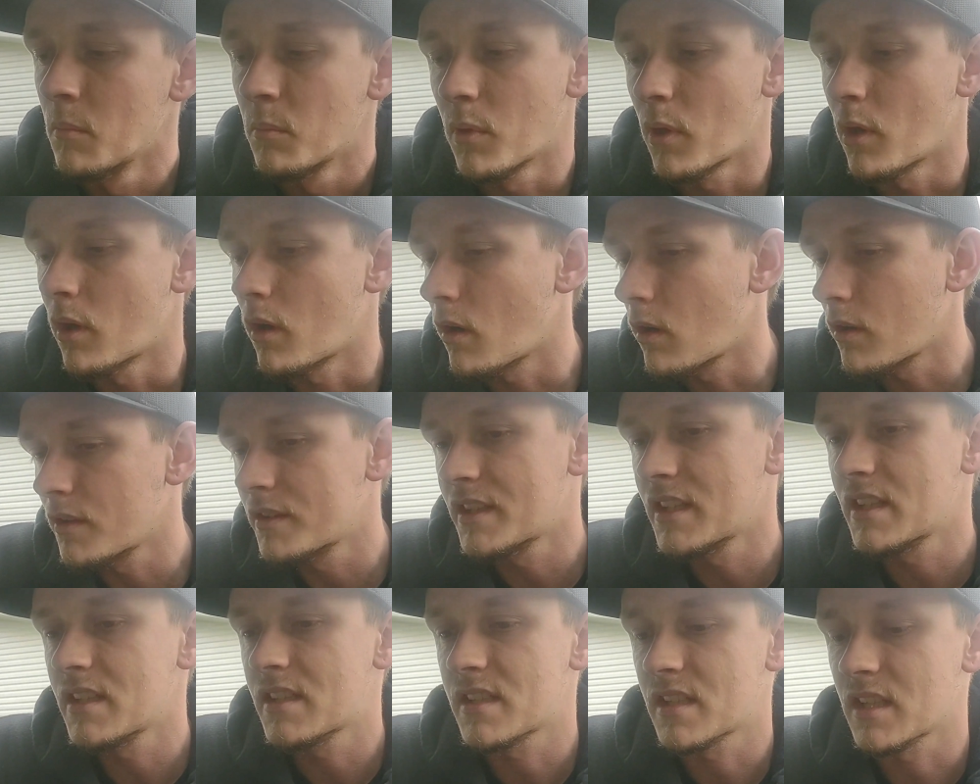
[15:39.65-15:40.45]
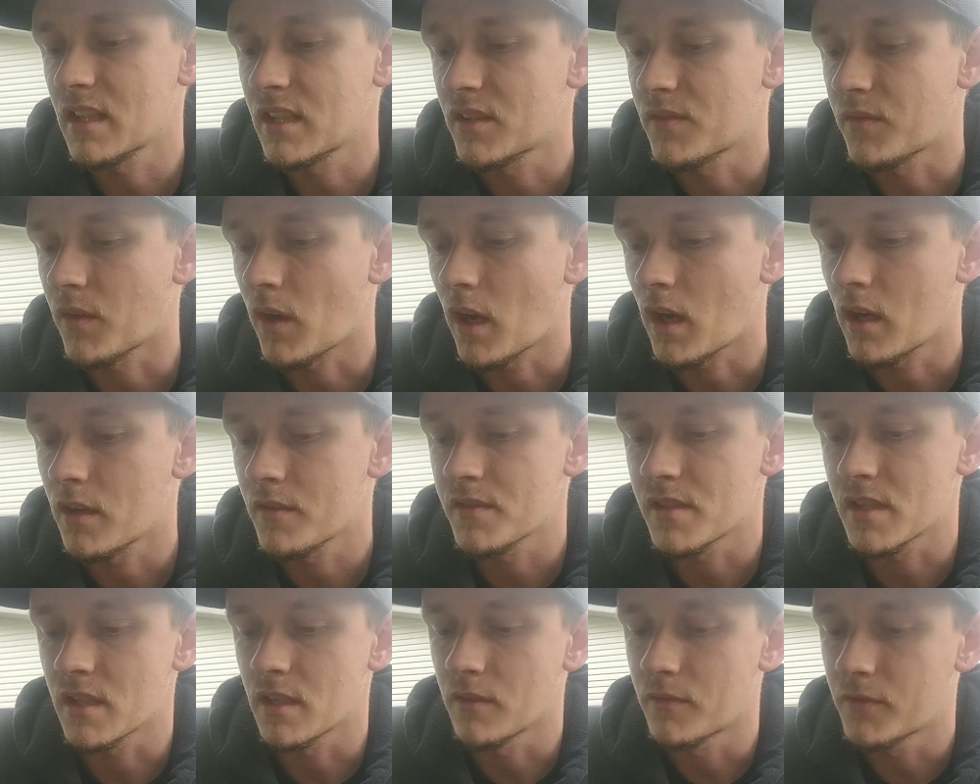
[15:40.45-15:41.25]
But on these
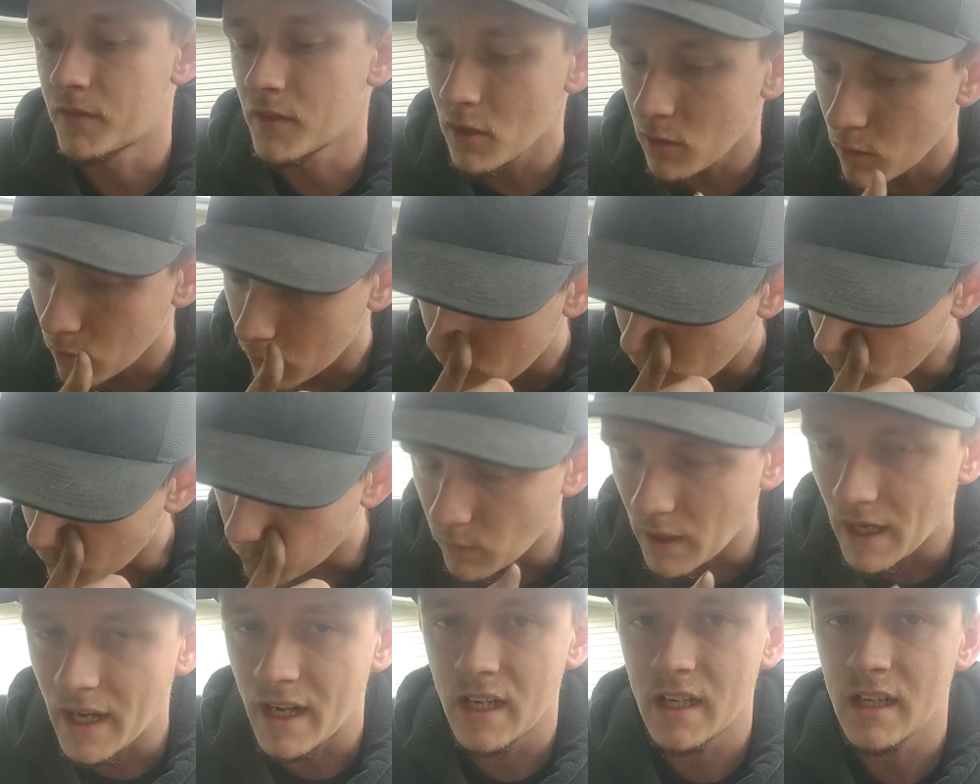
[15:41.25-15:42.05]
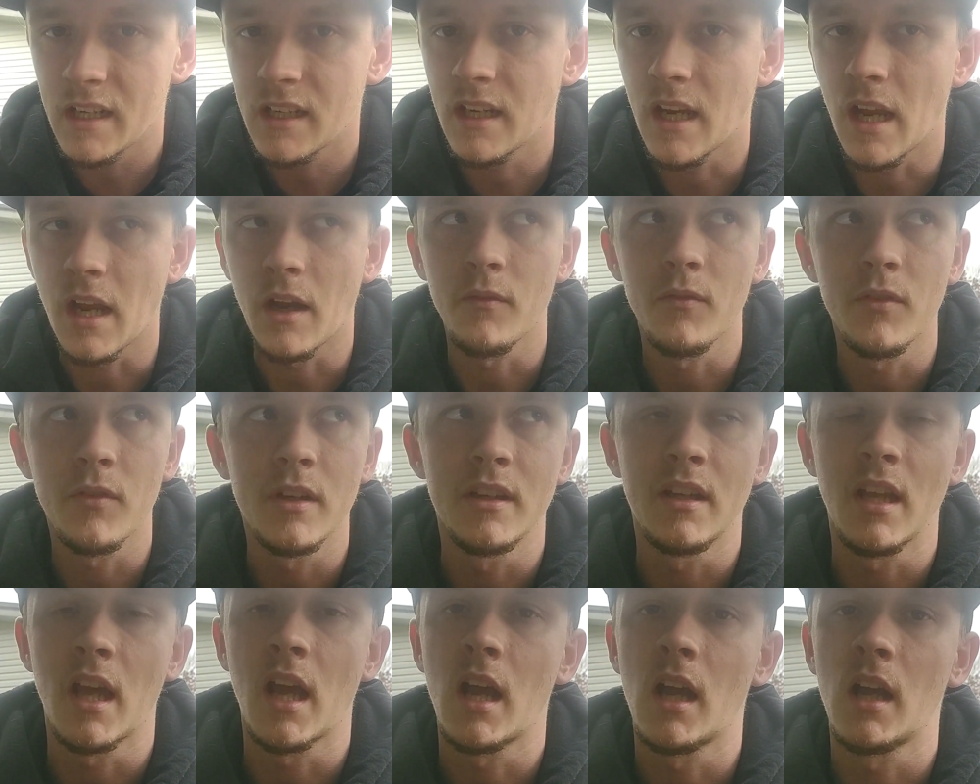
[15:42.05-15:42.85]
6.5s, if you're waiting
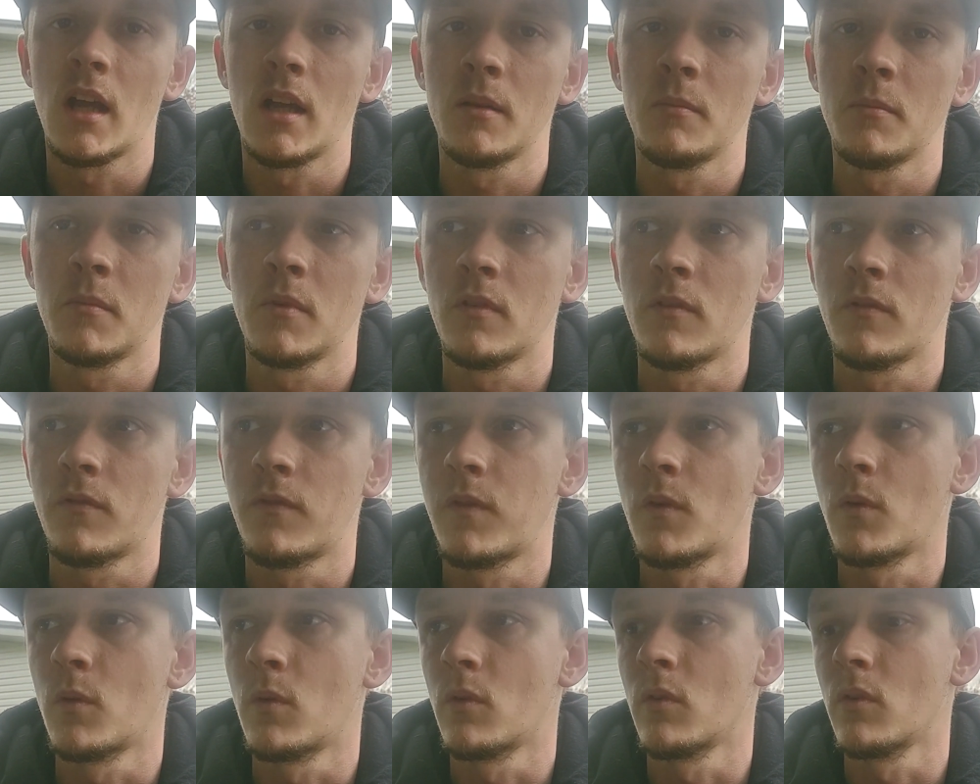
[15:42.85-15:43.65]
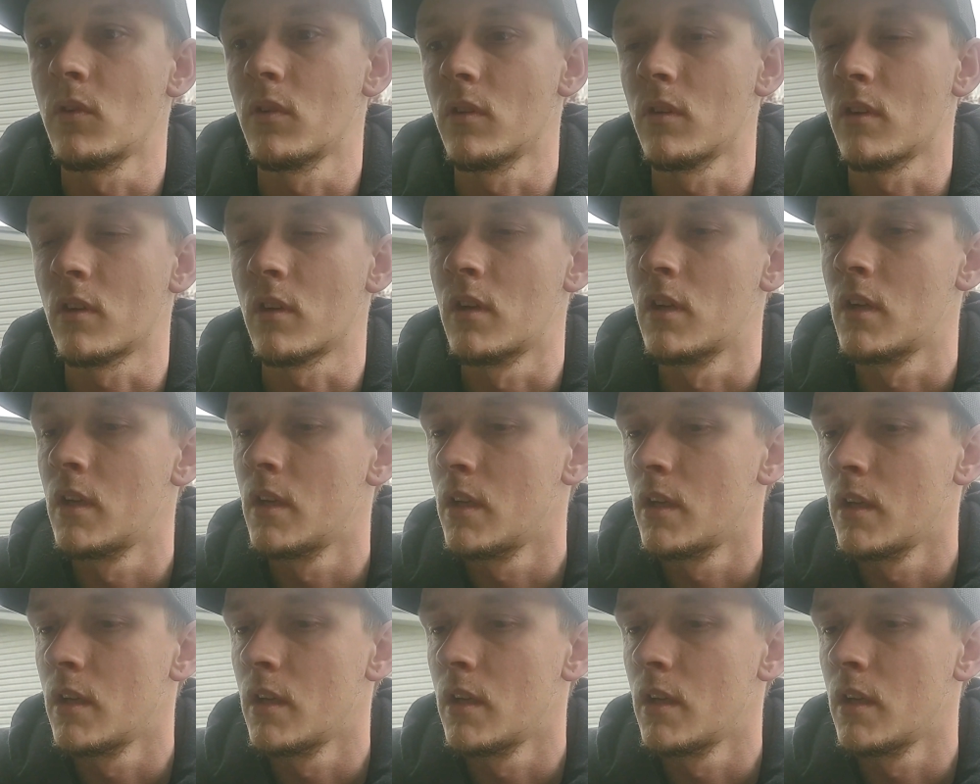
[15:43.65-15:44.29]
every time for,